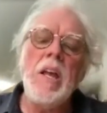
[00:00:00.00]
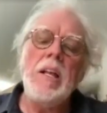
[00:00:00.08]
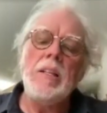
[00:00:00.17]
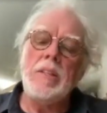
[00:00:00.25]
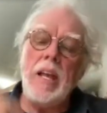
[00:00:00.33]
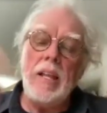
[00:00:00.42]

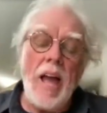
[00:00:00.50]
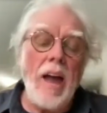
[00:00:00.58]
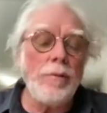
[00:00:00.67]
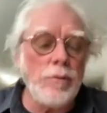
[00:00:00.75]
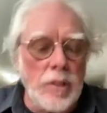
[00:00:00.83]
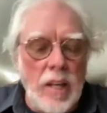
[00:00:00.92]
Then
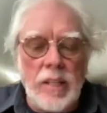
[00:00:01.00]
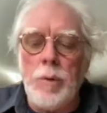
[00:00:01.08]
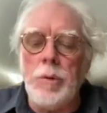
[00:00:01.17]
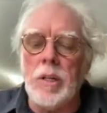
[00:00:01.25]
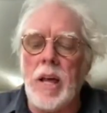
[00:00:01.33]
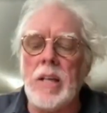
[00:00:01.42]
after that, I
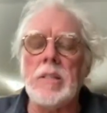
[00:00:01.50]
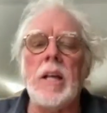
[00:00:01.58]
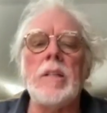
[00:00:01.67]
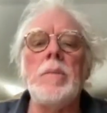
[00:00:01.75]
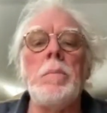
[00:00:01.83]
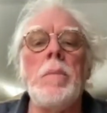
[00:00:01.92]
realized that
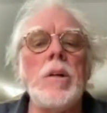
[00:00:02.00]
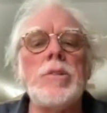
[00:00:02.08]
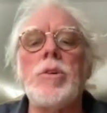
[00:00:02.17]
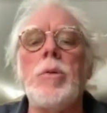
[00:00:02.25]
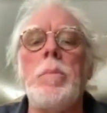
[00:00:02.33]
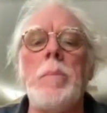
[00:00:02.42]

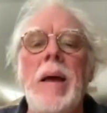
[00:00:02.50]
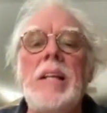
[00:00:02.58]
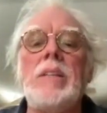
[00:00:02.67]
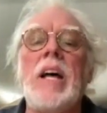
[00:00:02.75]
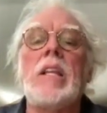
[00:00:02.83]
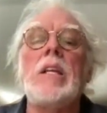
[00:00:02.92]
Musser made
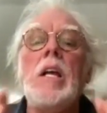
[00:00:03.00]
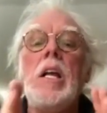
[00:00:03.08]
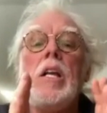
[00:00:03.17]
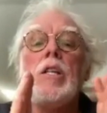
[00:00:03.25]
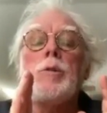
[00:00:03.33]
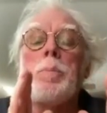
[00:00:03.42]
that
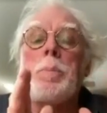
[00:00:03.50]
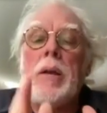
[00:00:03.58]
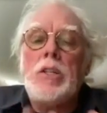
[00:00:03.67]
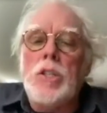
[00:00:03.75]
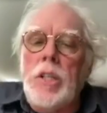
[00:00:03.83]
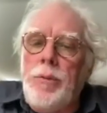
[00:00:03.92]

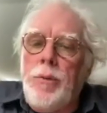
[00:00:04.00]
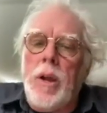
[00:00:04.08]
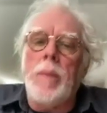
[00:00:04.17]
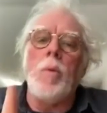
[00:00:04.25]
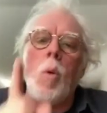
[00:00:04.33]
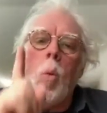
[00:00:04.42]
specially for
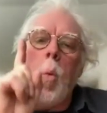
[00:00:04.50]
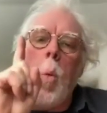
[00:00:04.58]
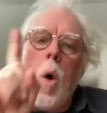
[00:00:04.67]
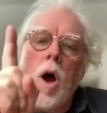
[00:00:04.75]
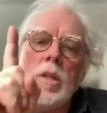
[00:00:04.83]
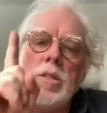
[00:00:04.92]
him,
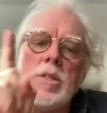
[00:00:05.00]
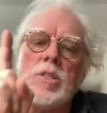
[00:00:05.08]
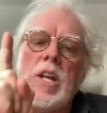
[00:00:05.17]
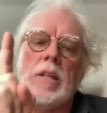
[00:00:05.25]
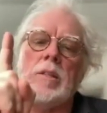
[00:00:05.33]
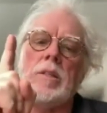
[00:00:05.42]
one
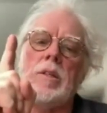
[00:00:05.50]
set